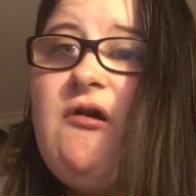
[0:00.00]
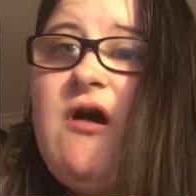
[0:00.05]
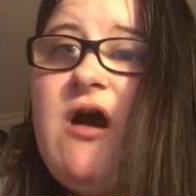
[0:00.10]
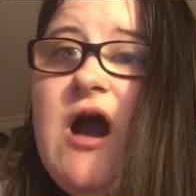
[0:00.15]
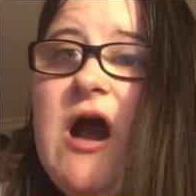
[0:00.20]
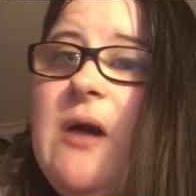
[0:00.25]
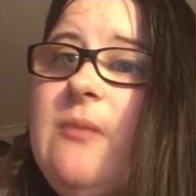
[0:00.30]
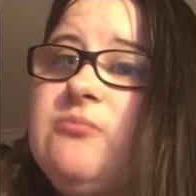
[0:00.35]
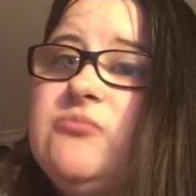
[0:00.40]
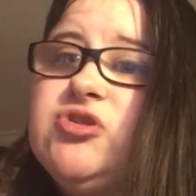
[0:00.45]

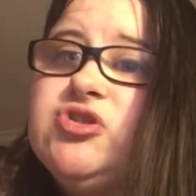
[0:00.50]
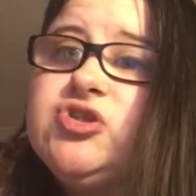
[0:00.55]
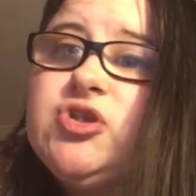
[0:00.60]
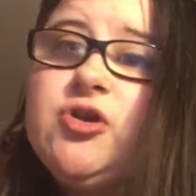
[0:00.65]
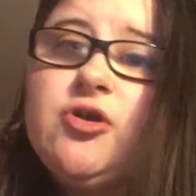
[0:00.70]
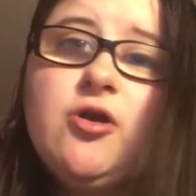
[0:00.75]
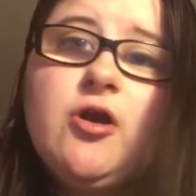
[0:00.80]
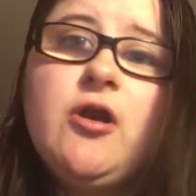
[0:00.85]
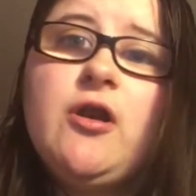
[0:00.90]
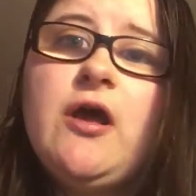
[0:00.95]
I'm just
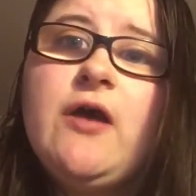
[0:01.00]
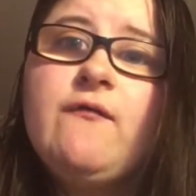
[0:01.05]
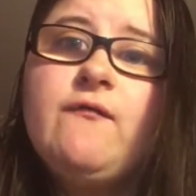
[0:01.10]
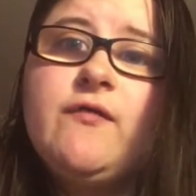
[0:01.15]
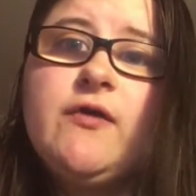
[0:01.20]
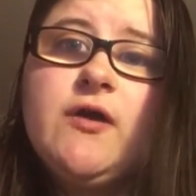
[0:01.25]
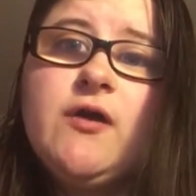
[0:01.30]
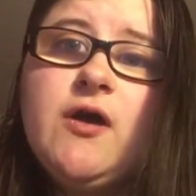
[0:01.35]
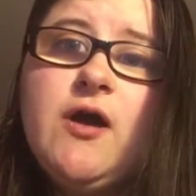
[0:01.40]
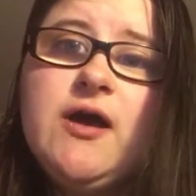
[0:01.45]
going to go live
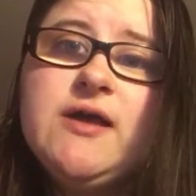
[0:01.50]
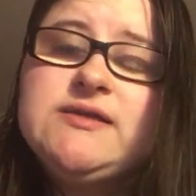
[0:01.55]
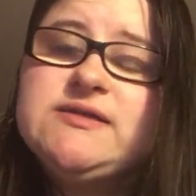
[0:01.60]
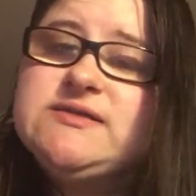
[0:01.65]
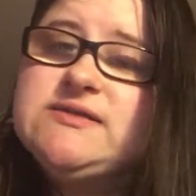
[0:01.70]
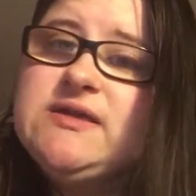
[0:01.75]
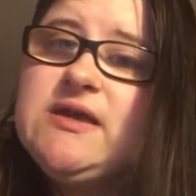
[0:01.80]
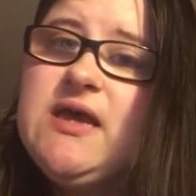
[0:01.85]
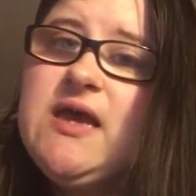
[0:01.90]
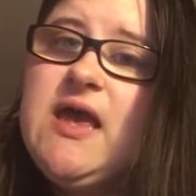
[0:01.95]
for you
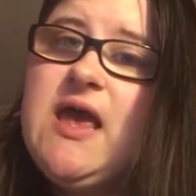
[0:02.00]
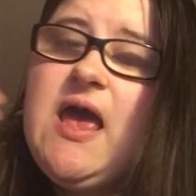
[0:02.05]
guys.